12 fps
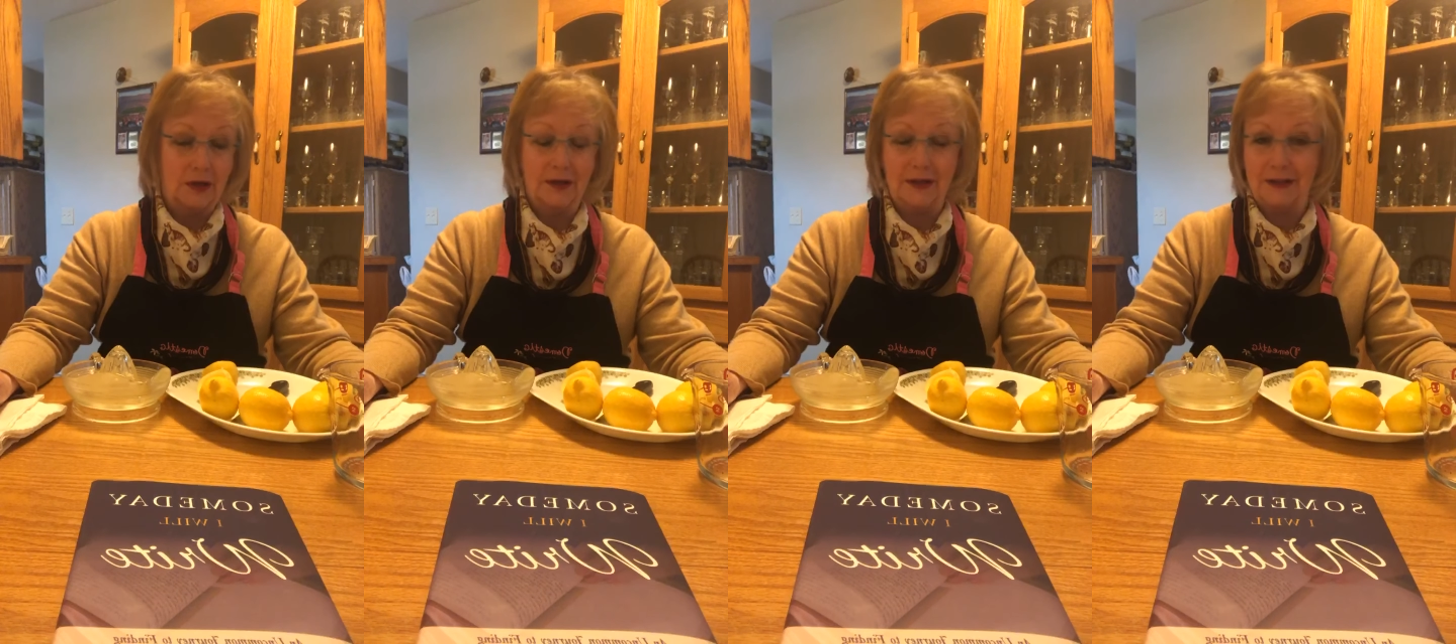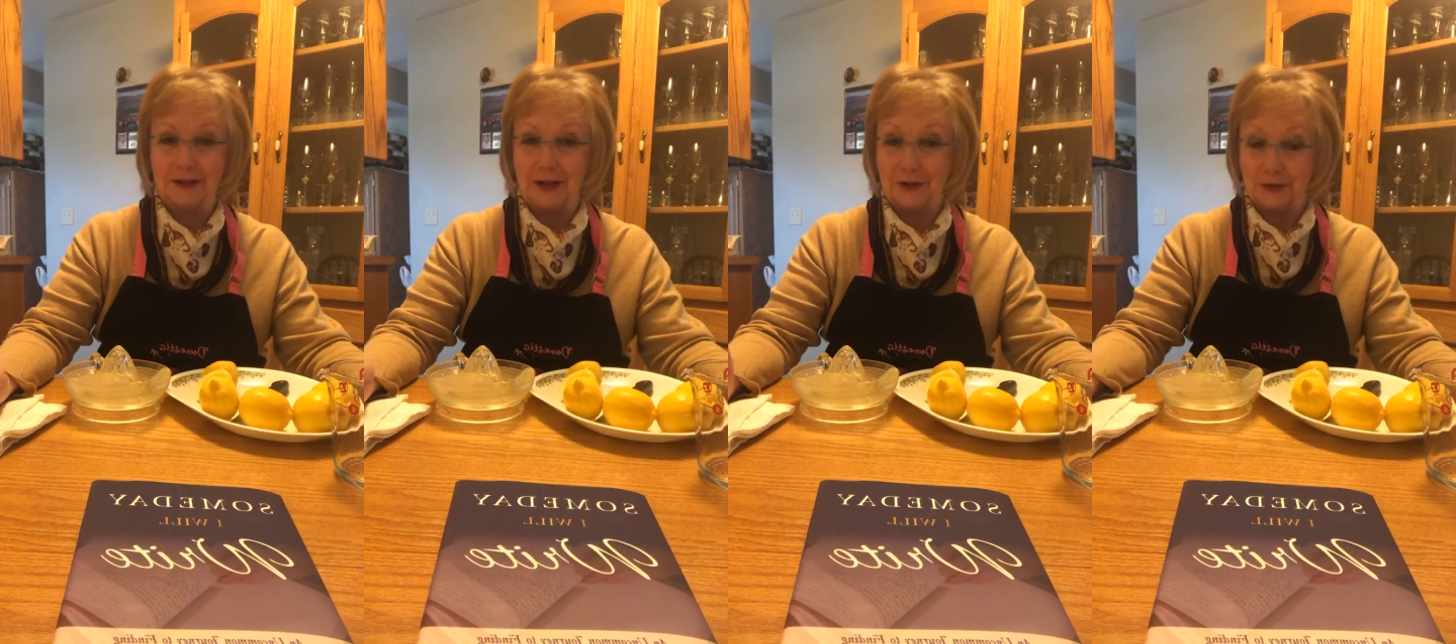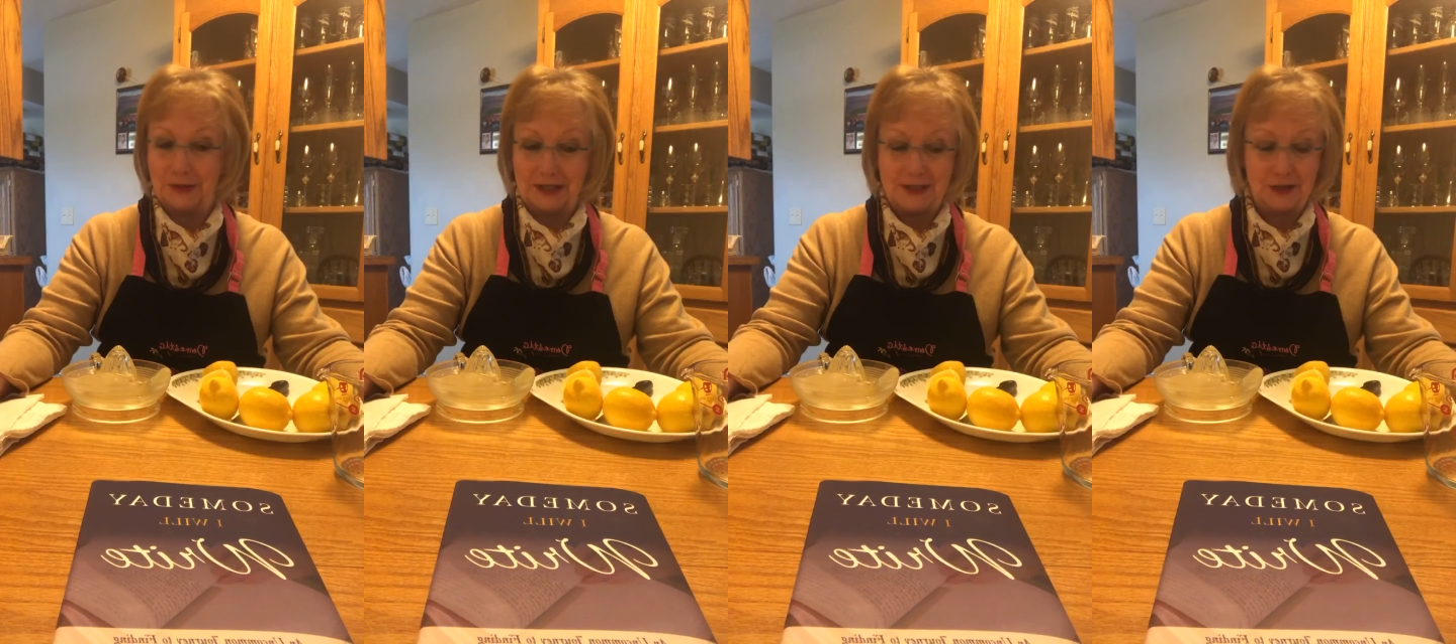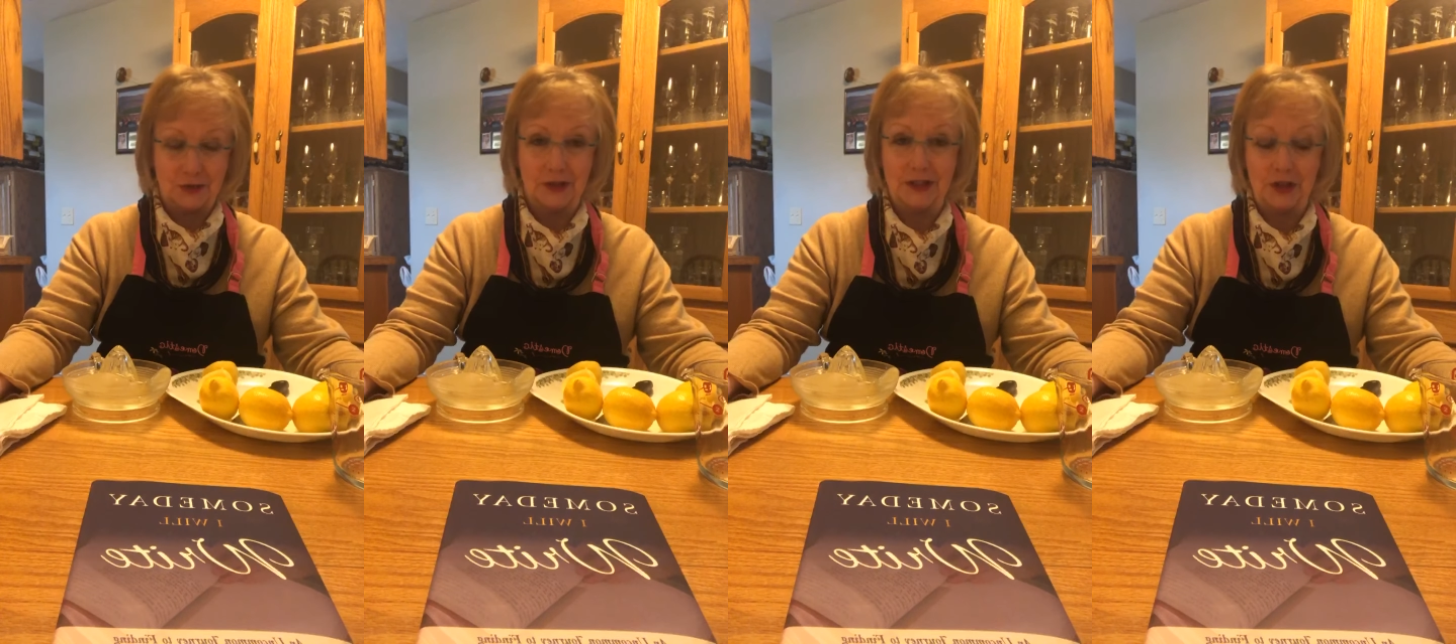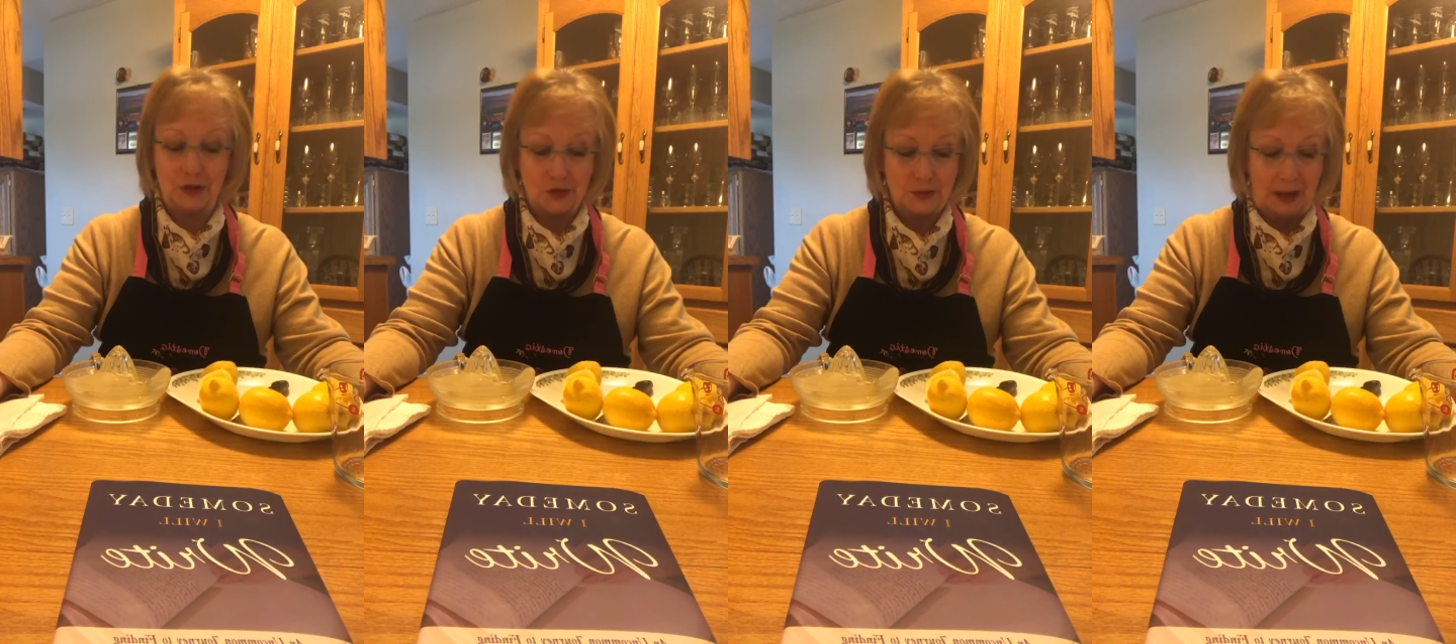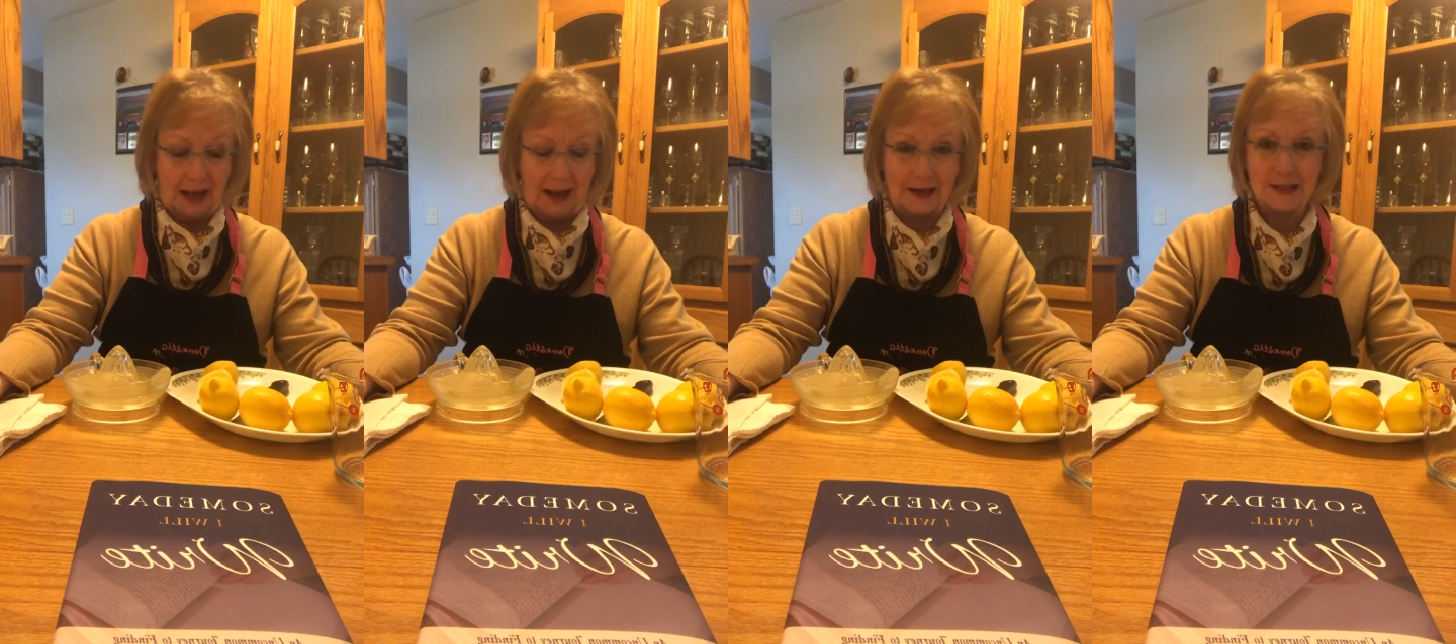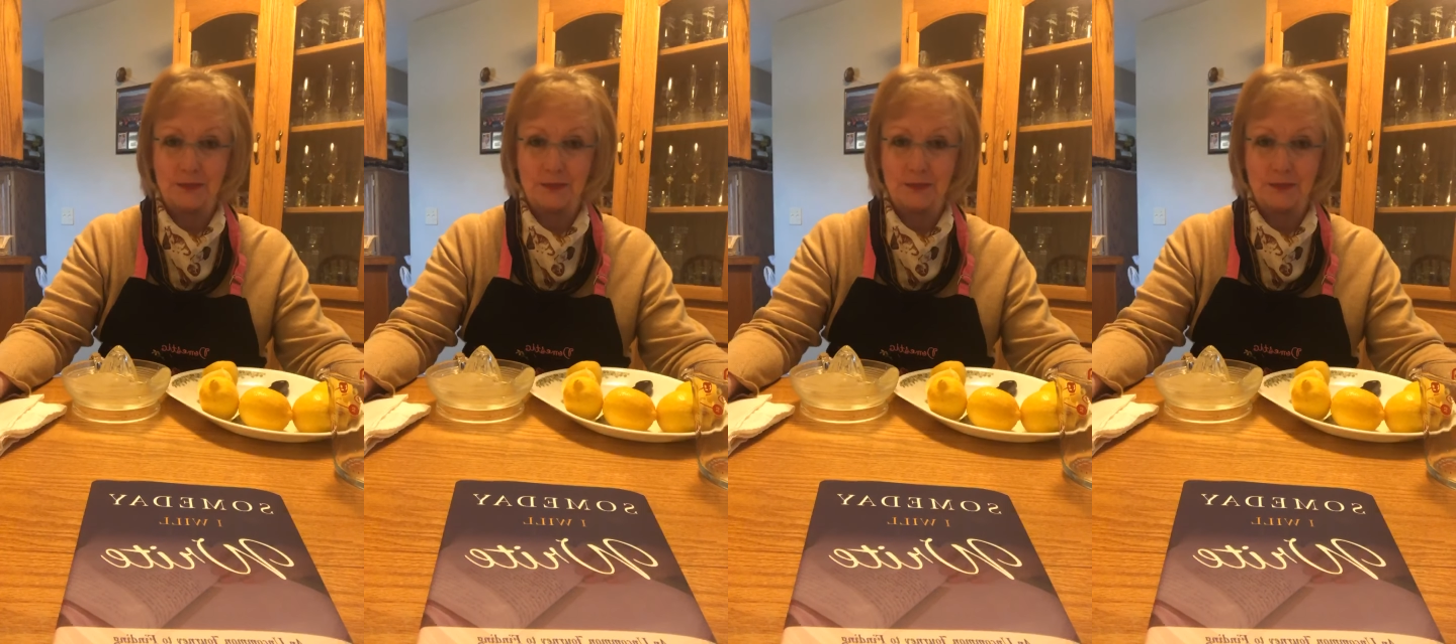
another Easter in years past.